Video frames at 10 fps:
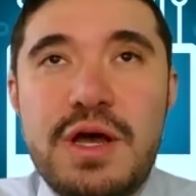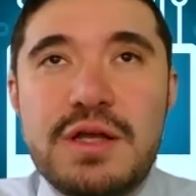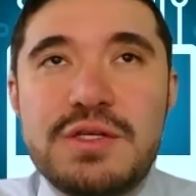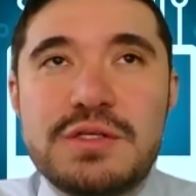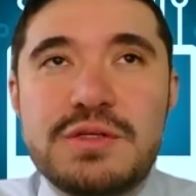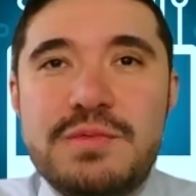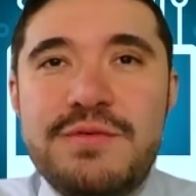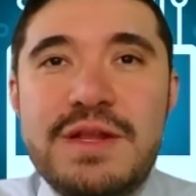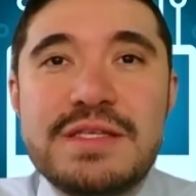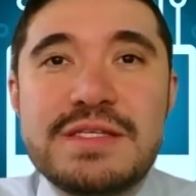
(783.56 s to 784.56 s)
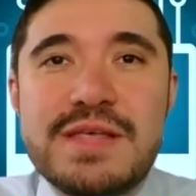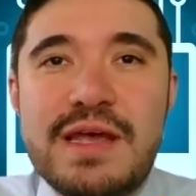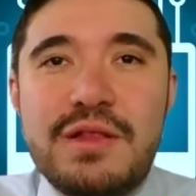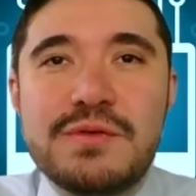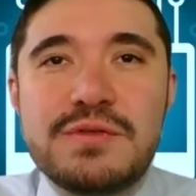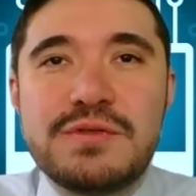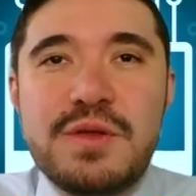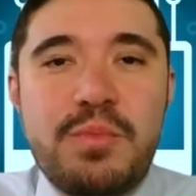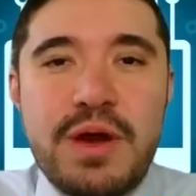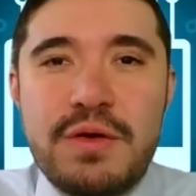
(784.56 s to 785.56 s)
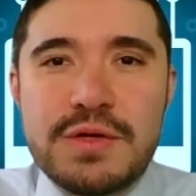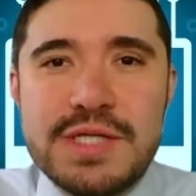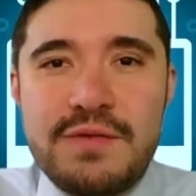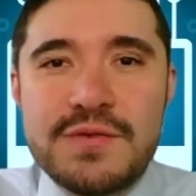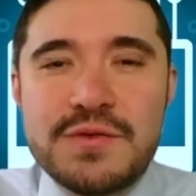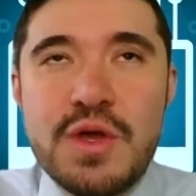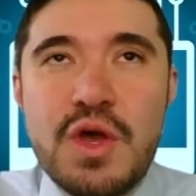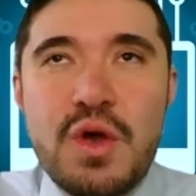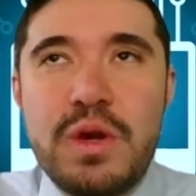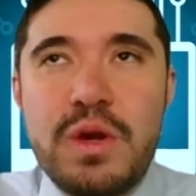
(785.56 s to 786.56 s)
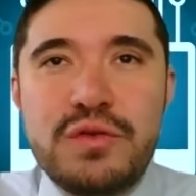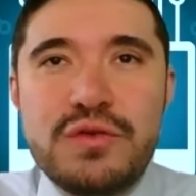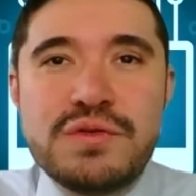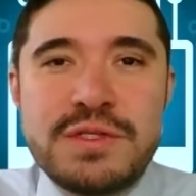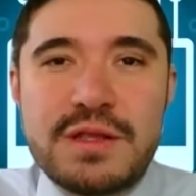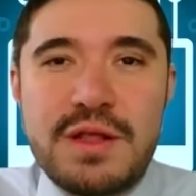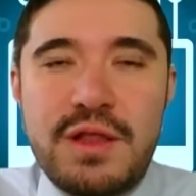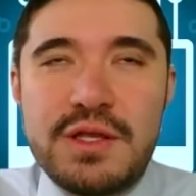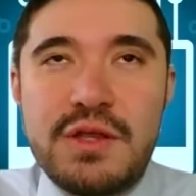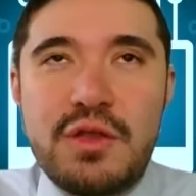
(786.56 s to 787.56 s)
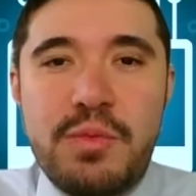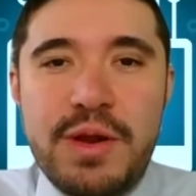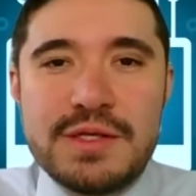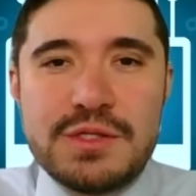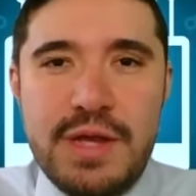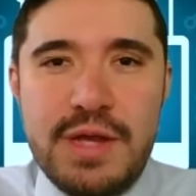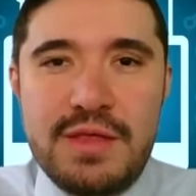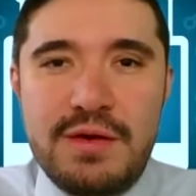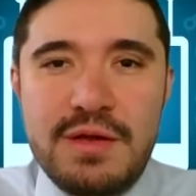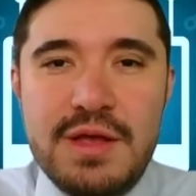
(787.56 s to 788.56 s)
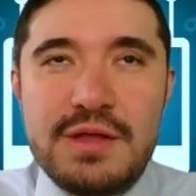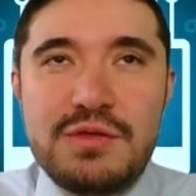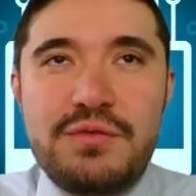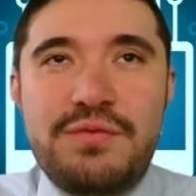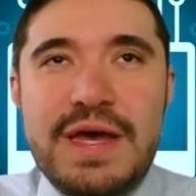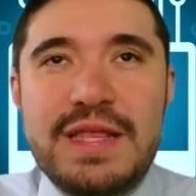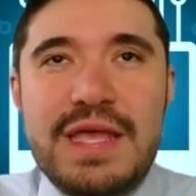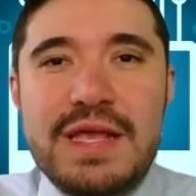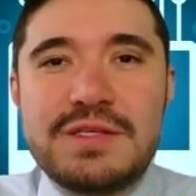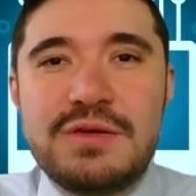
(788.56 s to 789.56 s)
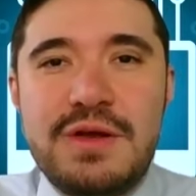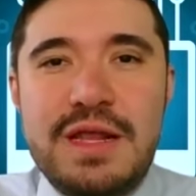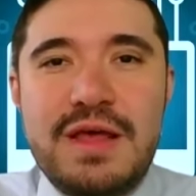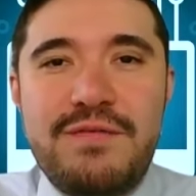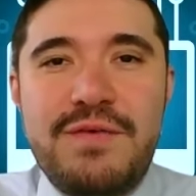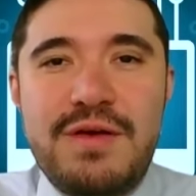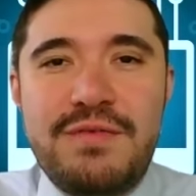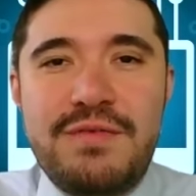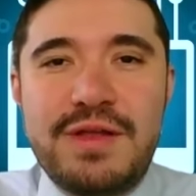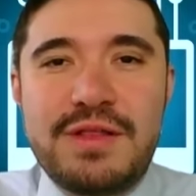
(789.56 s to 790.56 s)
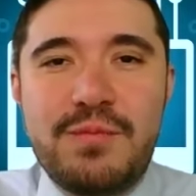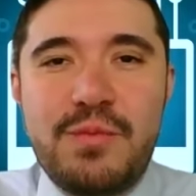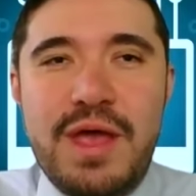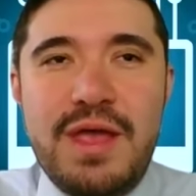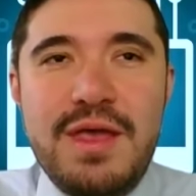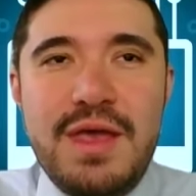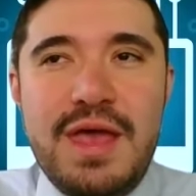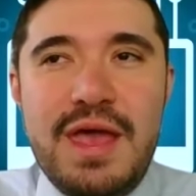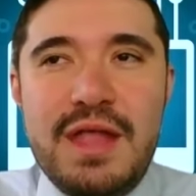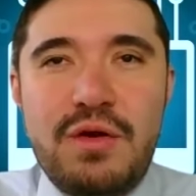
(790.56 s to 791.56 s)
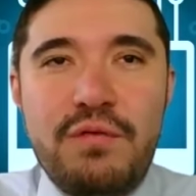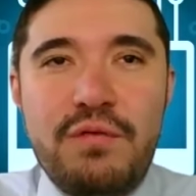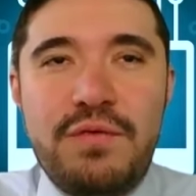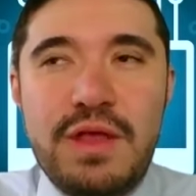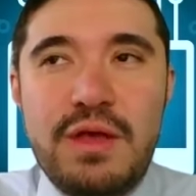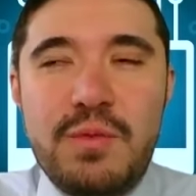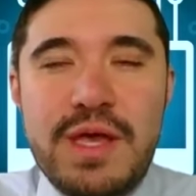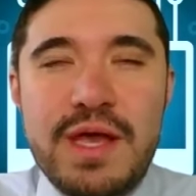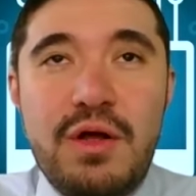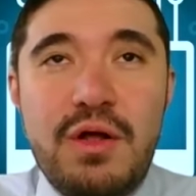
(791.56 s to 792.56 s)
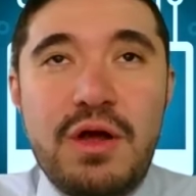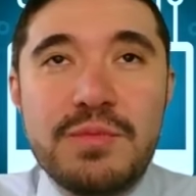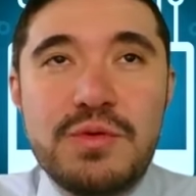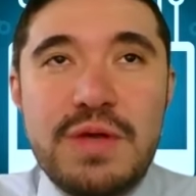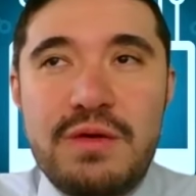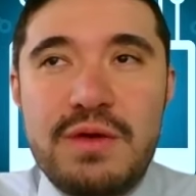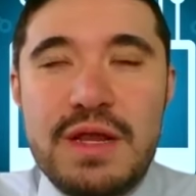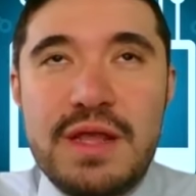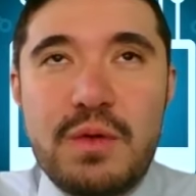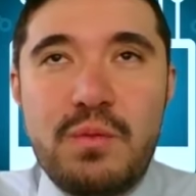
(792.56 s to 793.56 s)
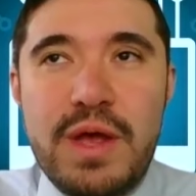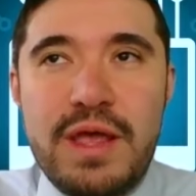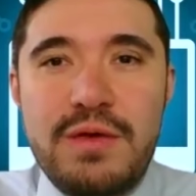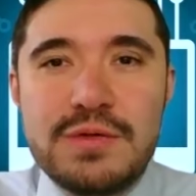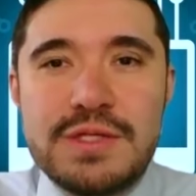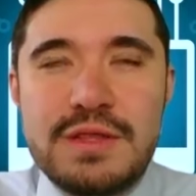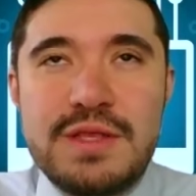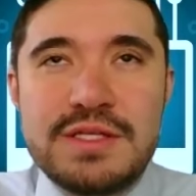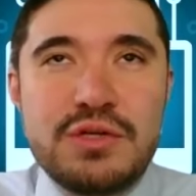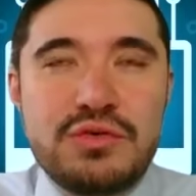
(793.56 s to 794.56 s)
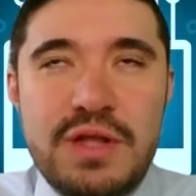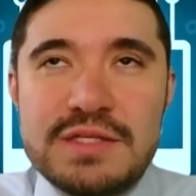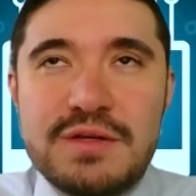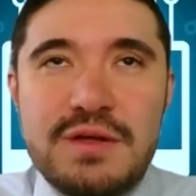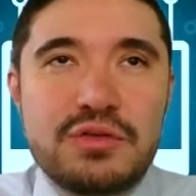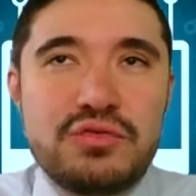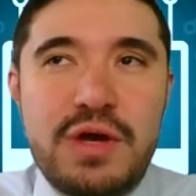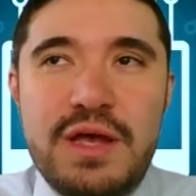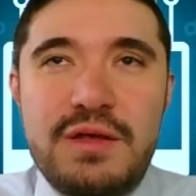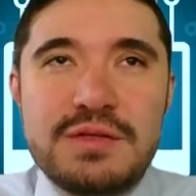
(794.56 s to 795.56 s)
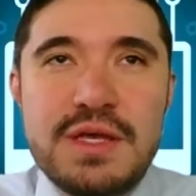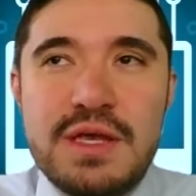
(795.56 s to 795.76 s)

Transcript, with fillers: not just living in silos or separating ourselves. We need to use technology to bring us together to fight cancer in a very effective way. And hopefully we can all come together in that way using decentralized clinical trials,